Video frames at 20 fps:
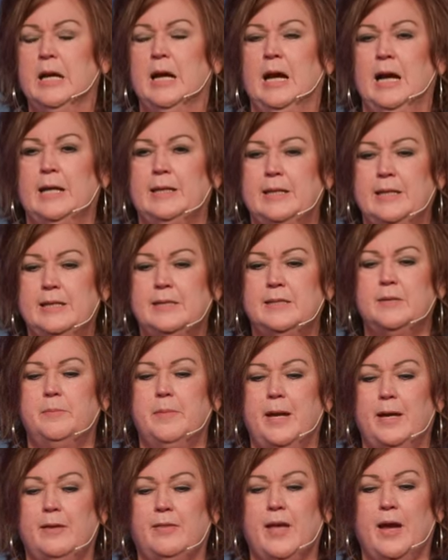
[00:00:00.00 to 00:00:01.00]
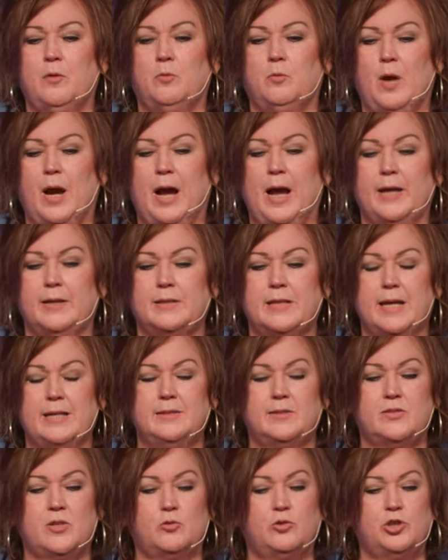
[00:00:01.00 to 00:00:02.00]
I need to make that right. And
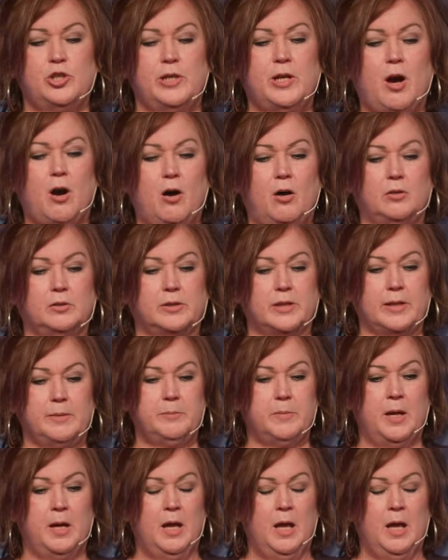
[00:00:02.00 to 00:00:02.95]
so she called him,